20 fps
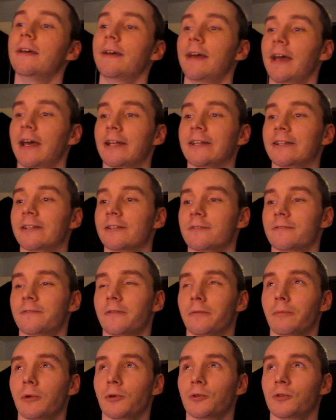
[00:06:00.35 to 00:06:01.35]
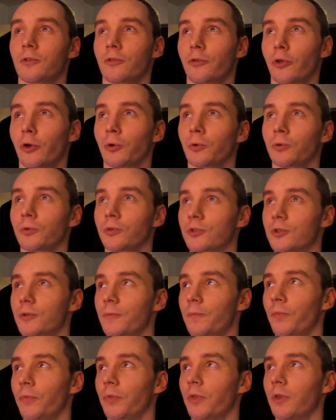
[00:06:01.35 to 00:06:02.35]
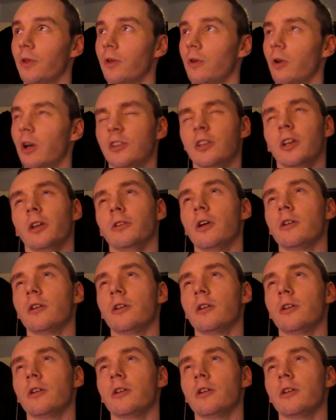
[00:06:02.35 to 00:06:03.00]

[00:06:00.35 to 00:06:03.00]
And for most of those, actually